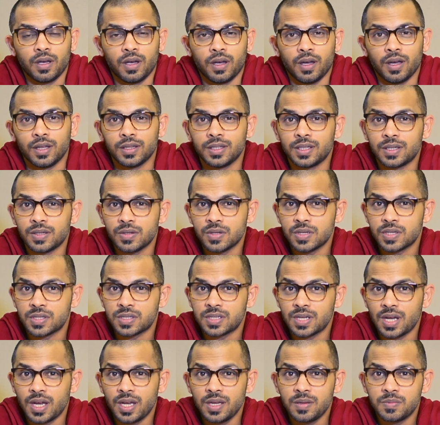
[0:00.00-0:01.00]
And there was
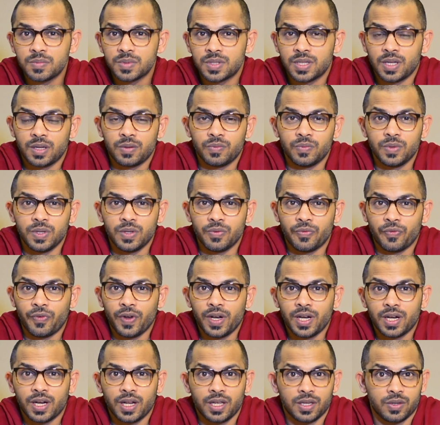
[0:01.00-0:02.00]
times that we
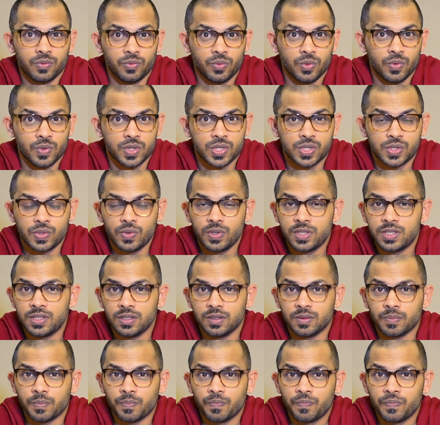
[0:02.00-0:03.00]
felt like we were
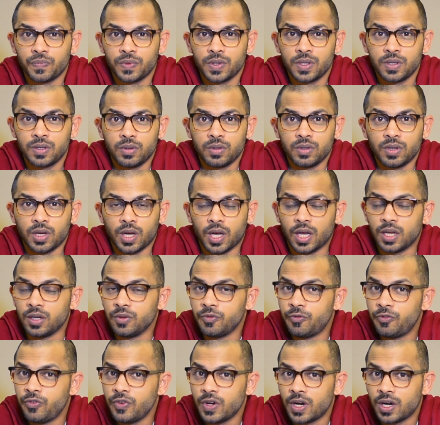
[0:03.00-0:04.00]
sweating. And
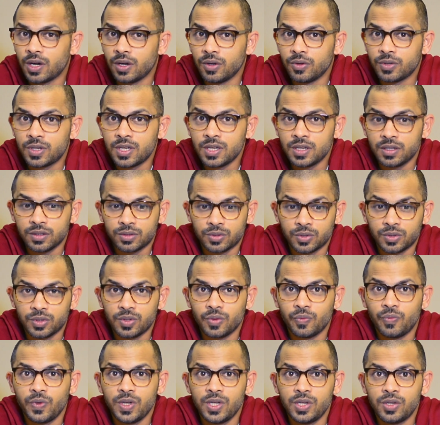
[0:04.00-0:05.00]
if you are looking through
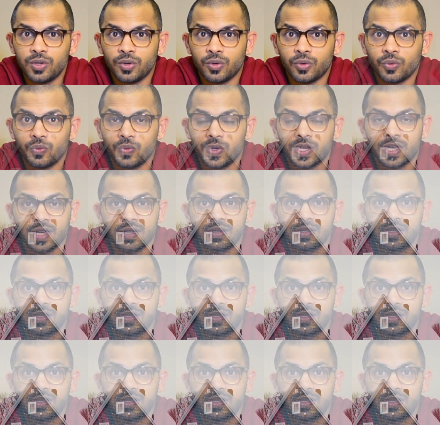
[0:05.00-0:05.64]
the window, we can